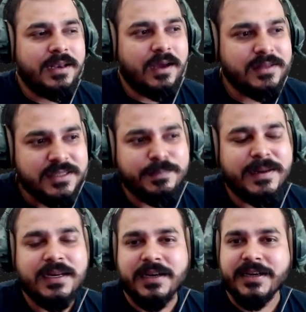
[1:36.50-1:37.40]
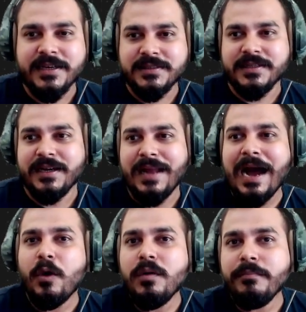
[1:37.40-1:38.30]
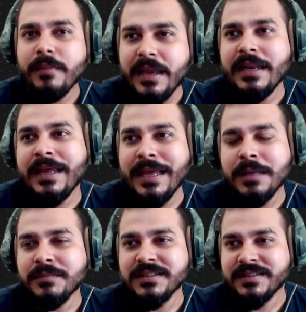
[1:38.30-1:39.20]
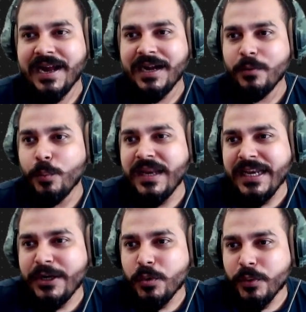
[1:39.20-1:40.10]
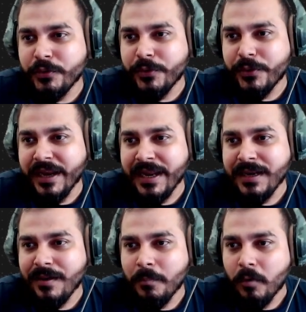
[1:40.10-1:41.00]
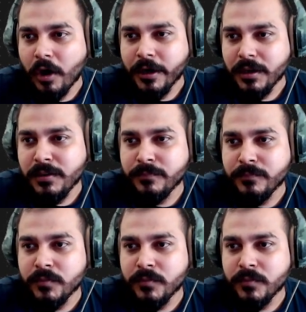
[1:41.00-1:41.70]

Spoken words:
Now in this particular data set, our main aim is that we need to train a model,